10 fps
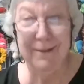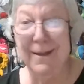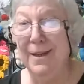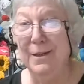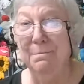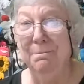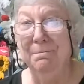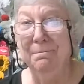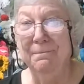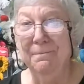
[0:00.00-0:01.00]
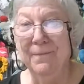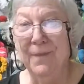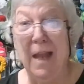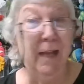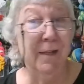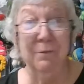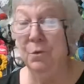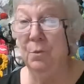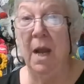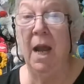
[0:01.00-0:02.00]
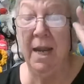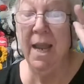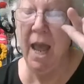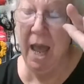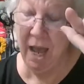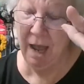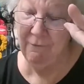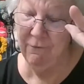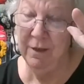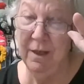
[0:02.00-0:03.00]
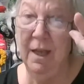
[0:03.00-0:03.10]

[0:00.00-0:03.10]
I'll take them. I got room. I have